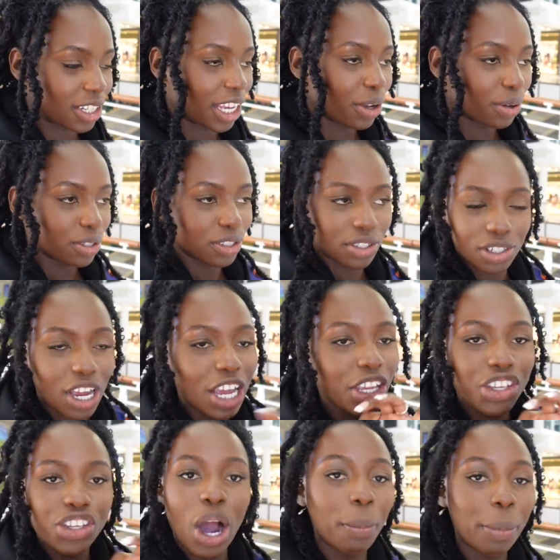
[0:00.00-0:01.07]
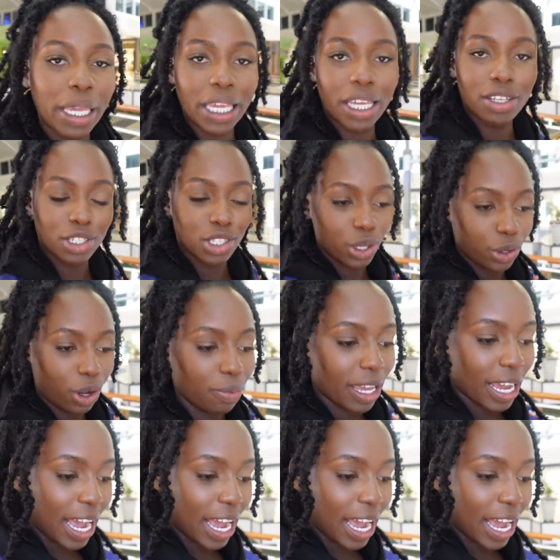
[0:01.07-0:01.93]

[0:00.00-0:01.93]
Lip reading: It was yummy, so yummy.